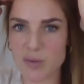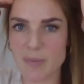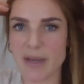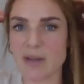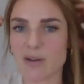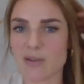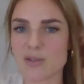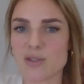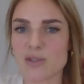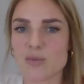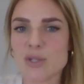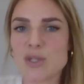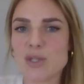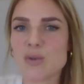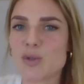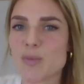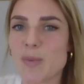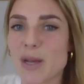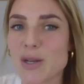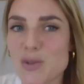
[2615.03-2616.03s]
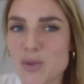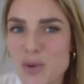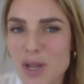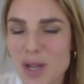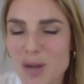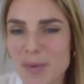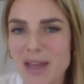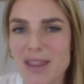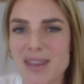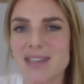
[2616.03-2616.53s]
about
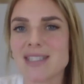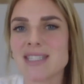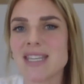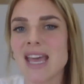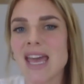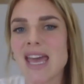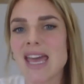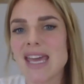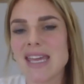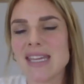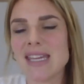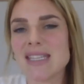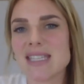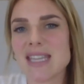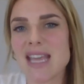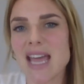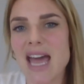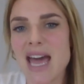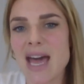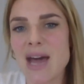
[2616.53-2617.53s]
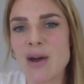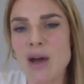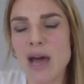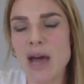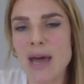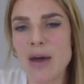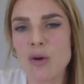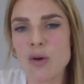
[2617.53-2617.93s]
this, is how